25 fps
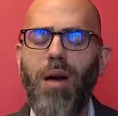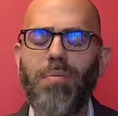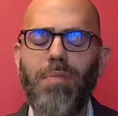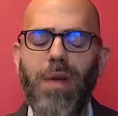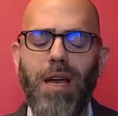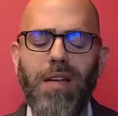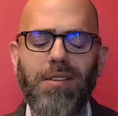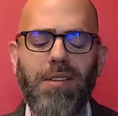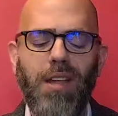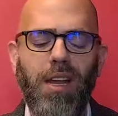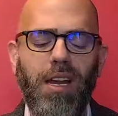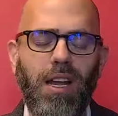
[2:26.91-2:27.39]

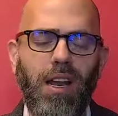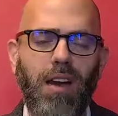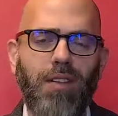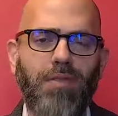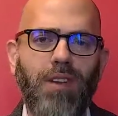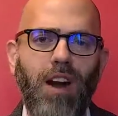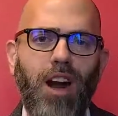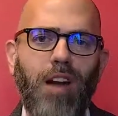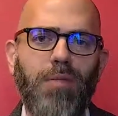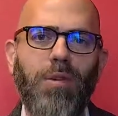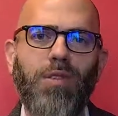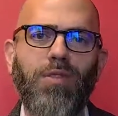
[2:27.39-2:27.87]
baselining an
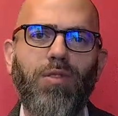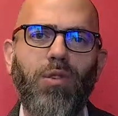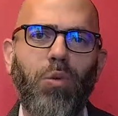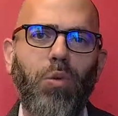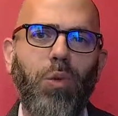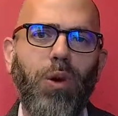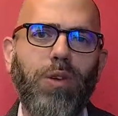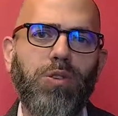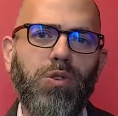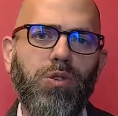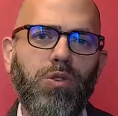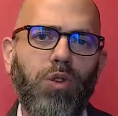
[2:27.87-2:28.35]
environment for
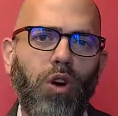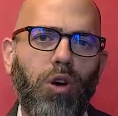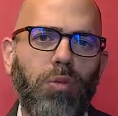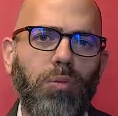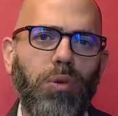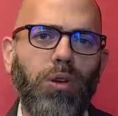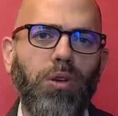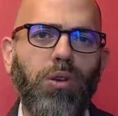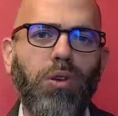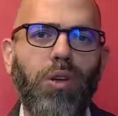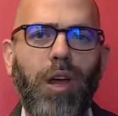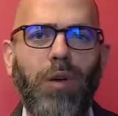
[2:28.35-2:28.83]
what's
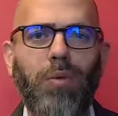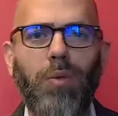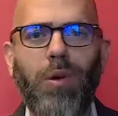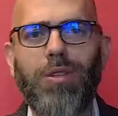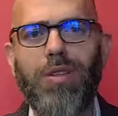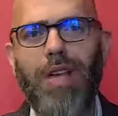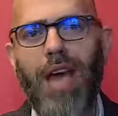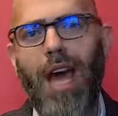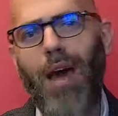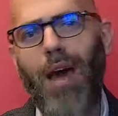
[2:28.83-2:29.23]
normal and what's